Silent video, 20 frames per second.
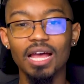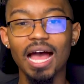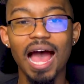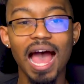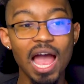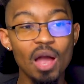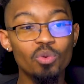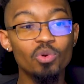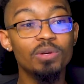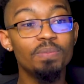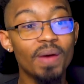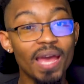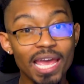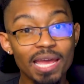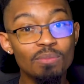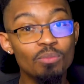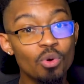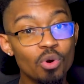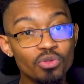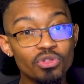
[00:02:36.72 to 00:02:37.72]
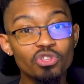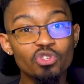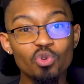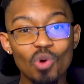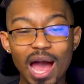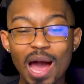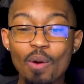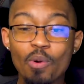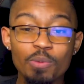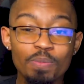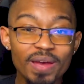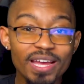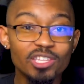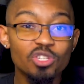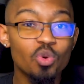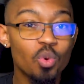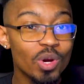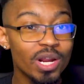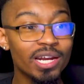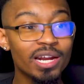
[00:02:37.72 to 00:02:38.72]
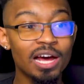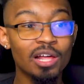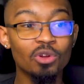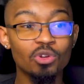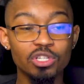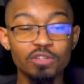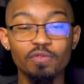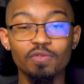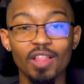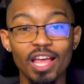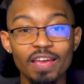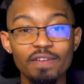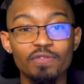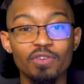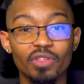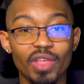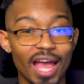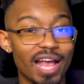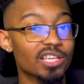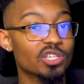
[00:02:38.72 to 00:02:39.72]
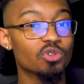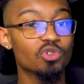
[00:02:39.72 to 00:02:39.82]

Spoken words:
I would pay more than I would pay $20 a flight for that.